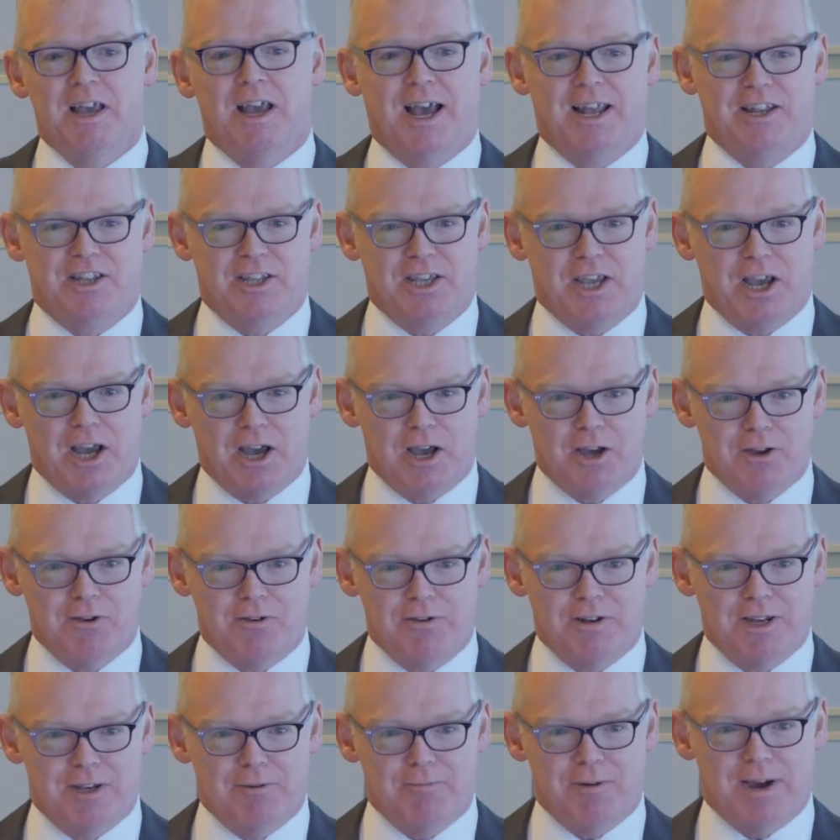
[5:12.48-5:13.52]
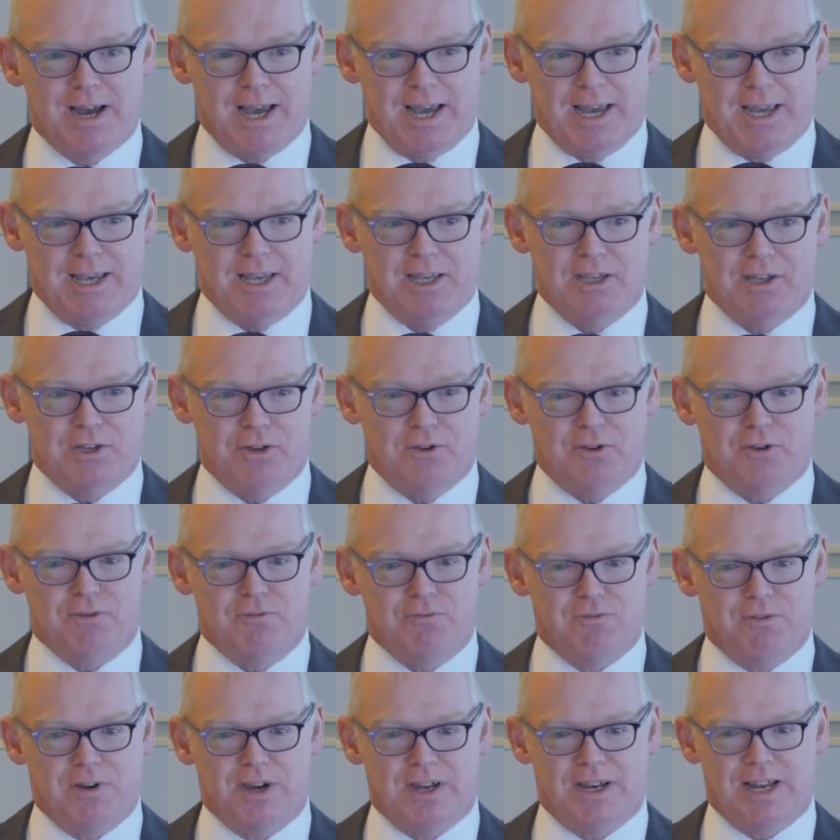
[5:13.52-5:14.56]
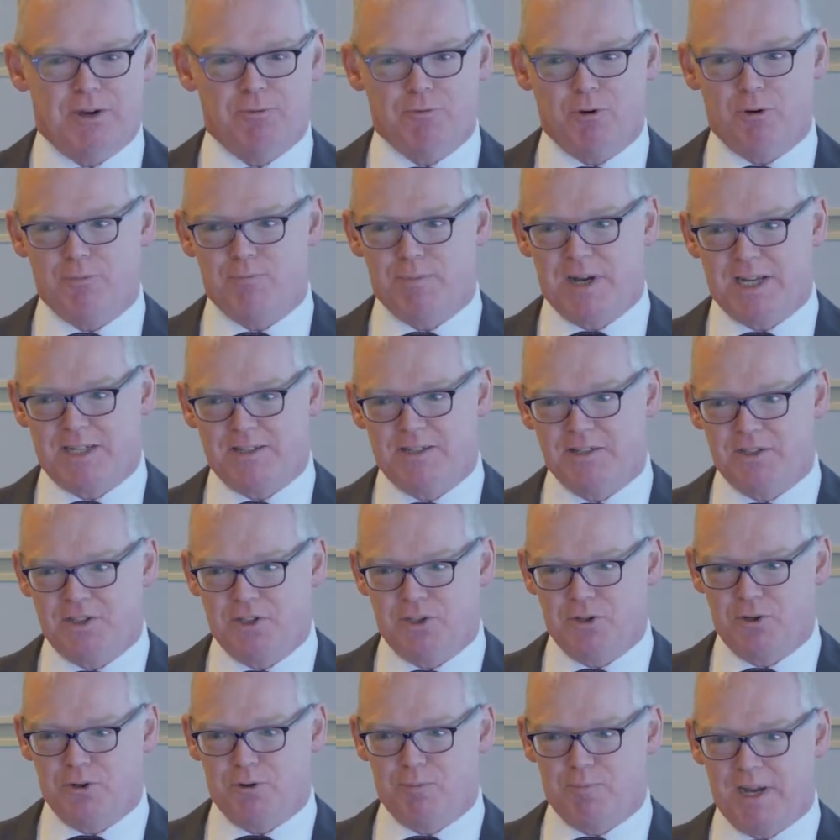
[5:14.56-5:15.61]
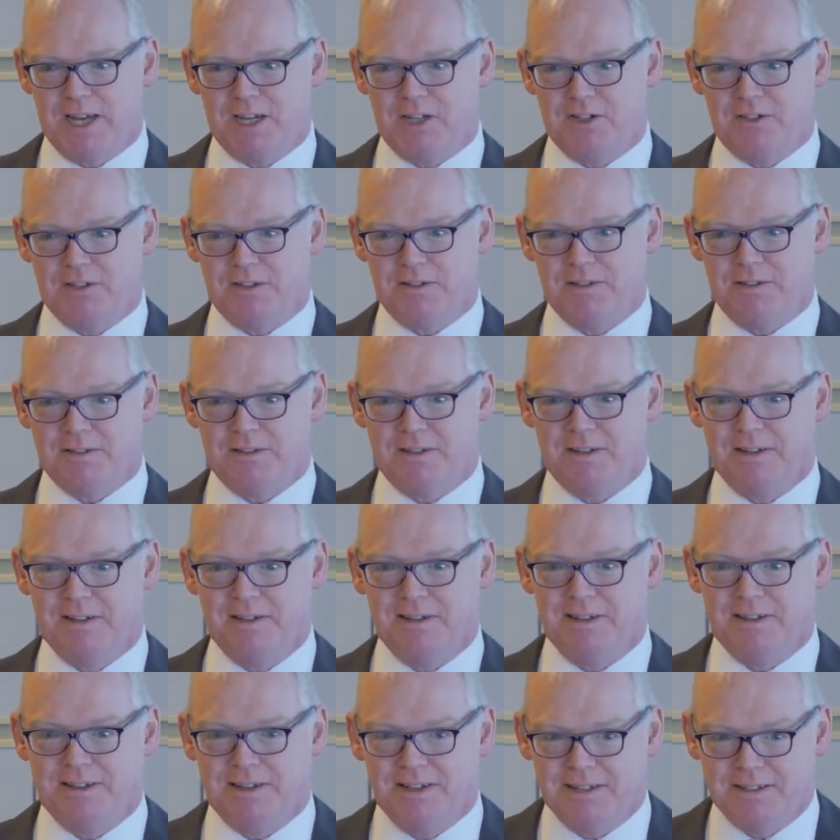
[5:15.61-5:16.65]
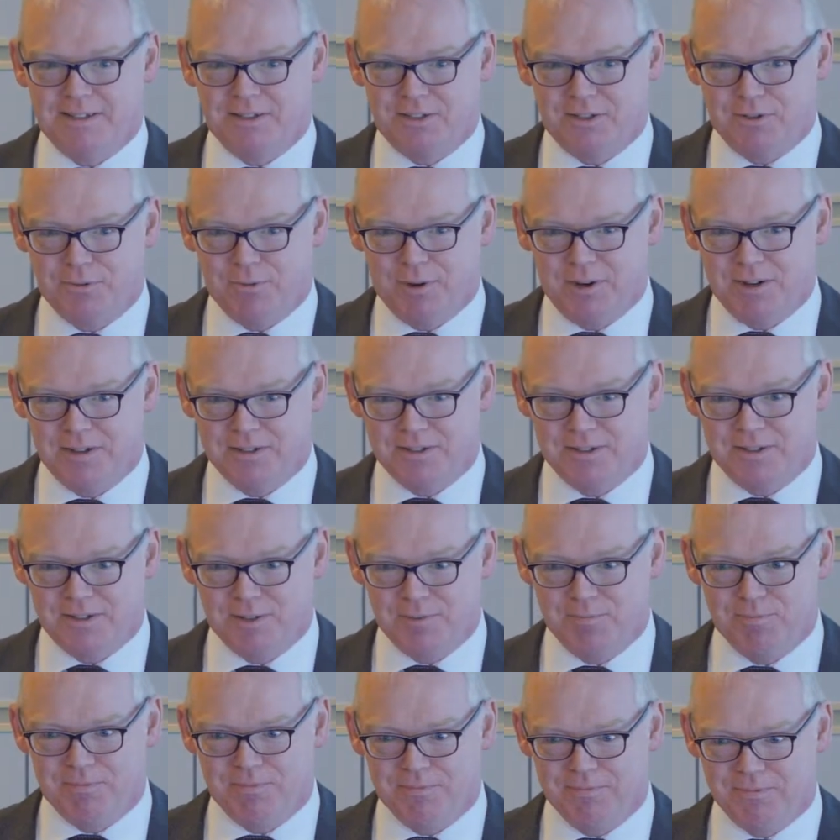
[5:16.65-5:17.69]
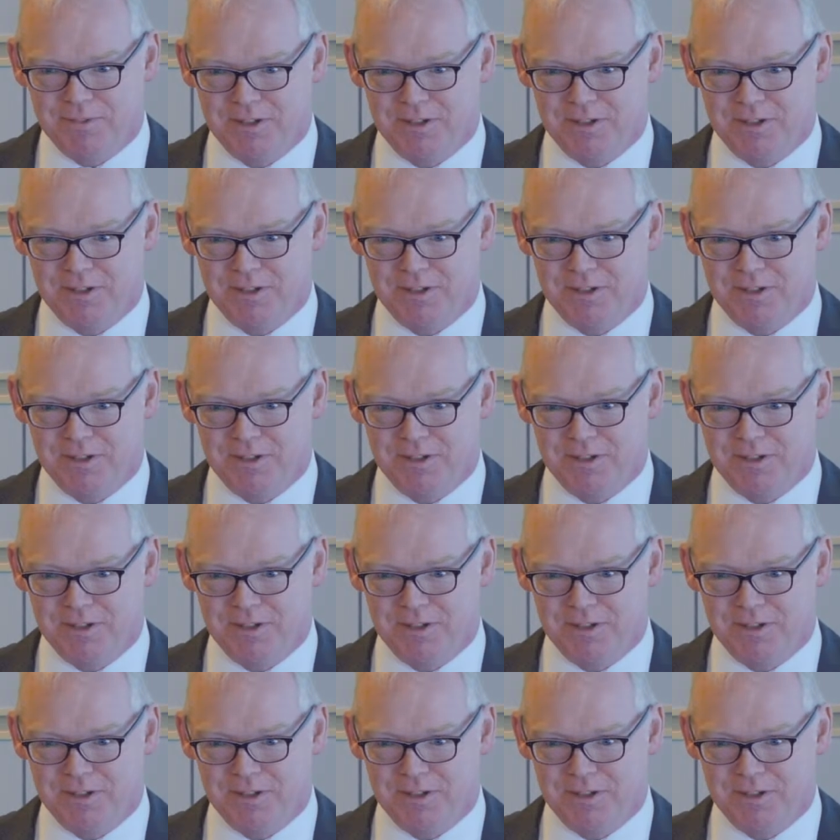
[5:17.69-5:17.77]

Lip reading: And the only way you can find out what matters to your patients is to ask them.